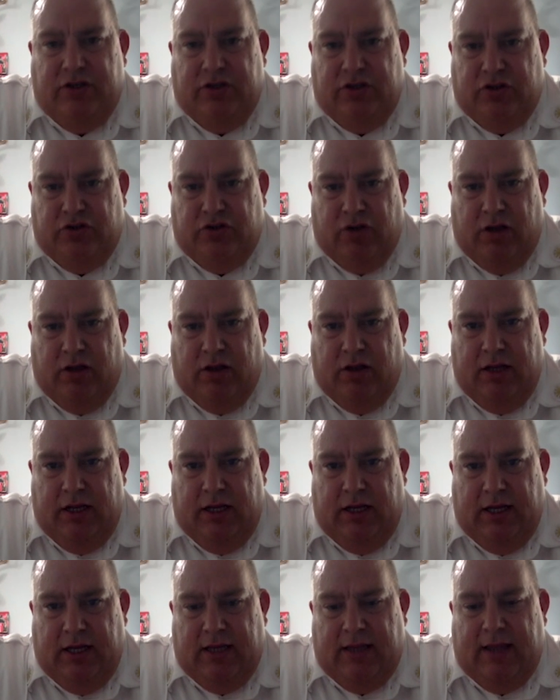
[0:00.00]
is struggling
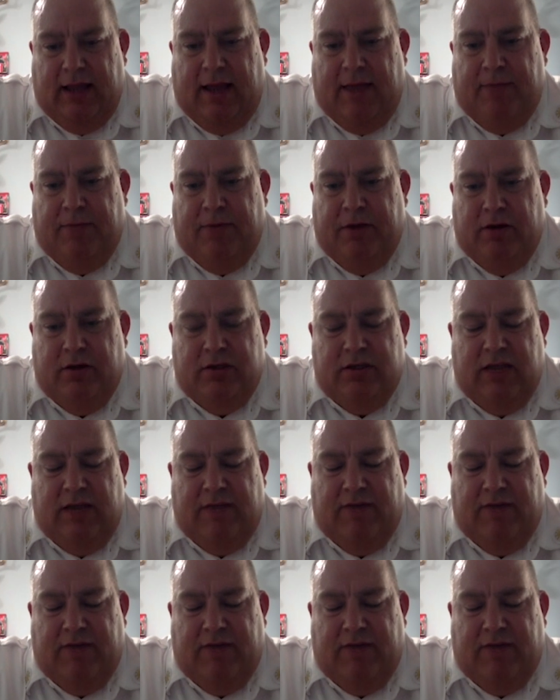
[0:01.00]
to get that because they've